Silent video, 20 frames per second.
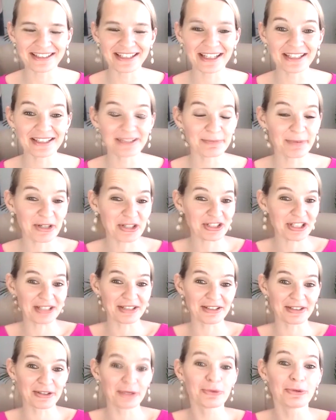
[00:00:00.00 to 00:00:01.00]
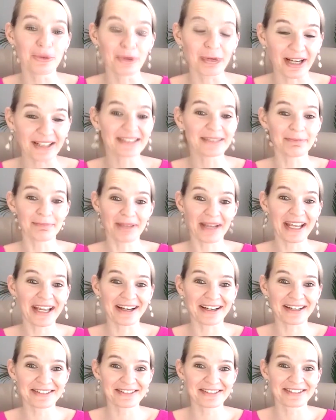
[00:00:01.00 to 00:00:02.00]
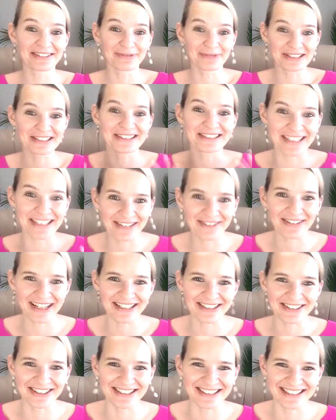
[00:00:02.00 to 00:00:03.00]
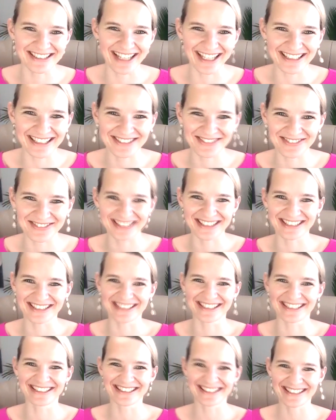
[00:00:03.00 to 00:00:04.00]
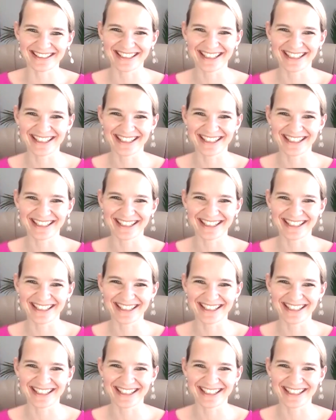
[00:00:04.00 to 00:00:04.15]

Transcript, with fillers: And especially you as a man receiving those text messages.